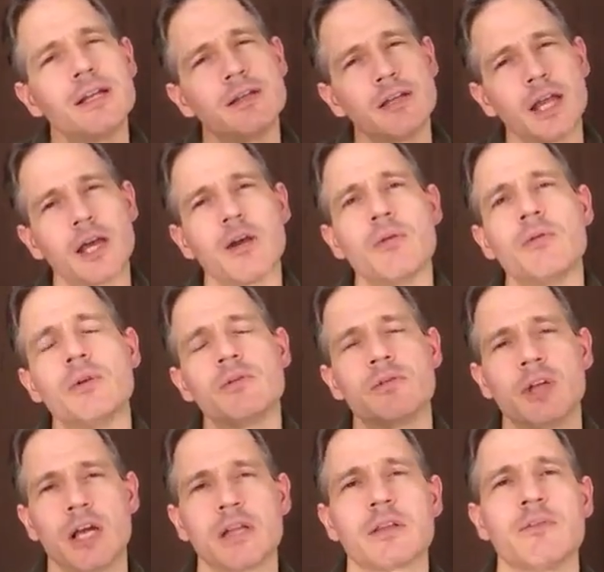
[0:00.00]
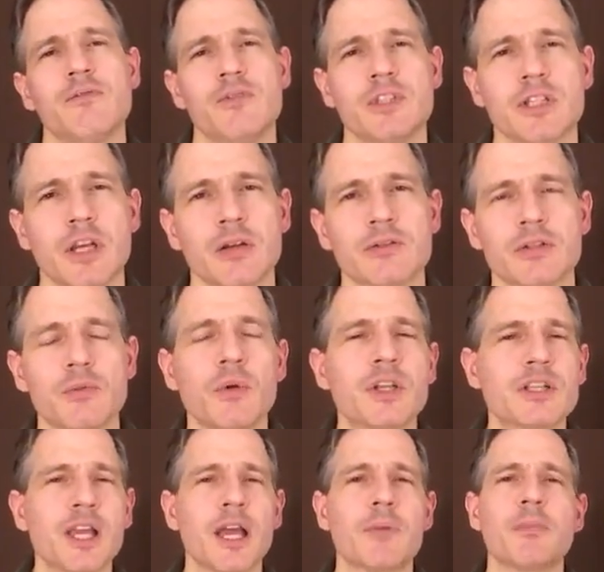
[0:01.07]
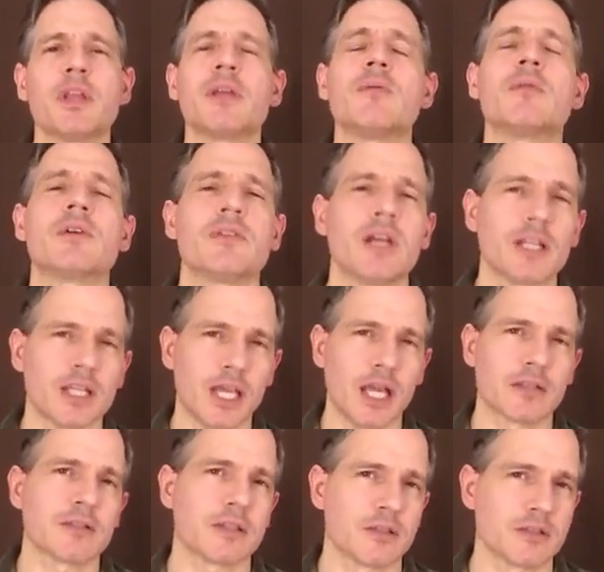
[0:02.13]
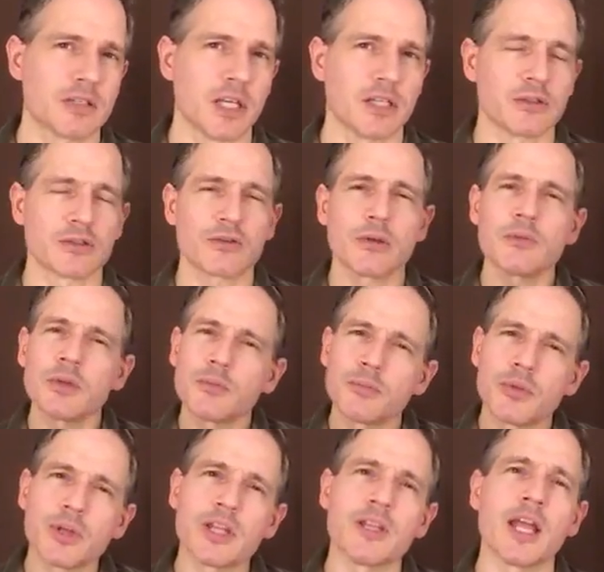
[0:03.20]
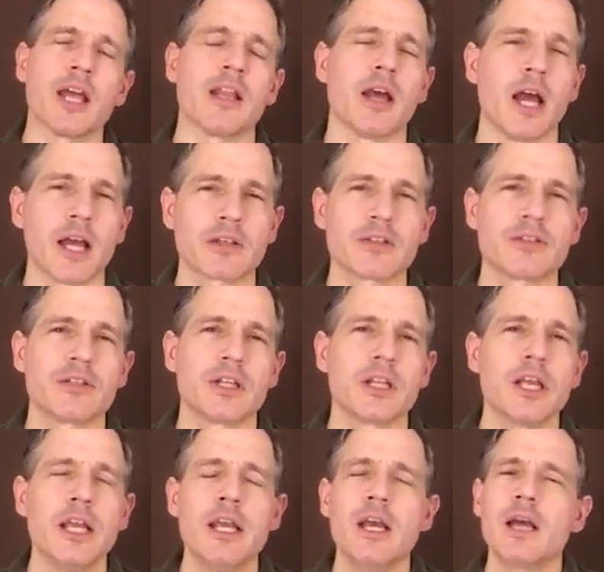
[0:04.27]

Now we've got the physiology. What's happening? We've got gas exchange. So I'm going to bring that oxygen.